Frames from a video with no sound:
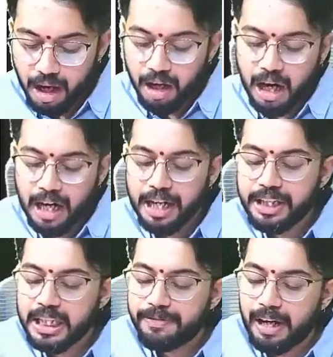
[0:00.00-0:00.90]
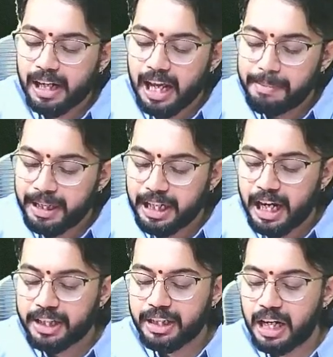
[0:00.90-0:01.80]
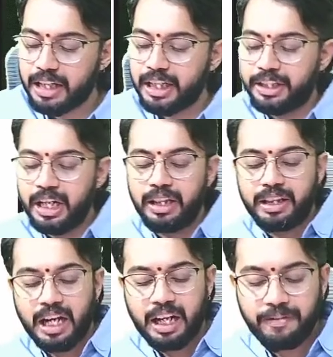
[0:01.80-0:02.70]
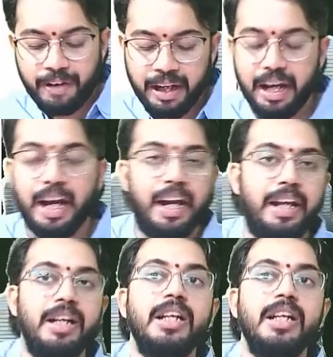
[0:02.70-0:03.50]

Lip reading: Conditions for claiming deduction under section 35AD.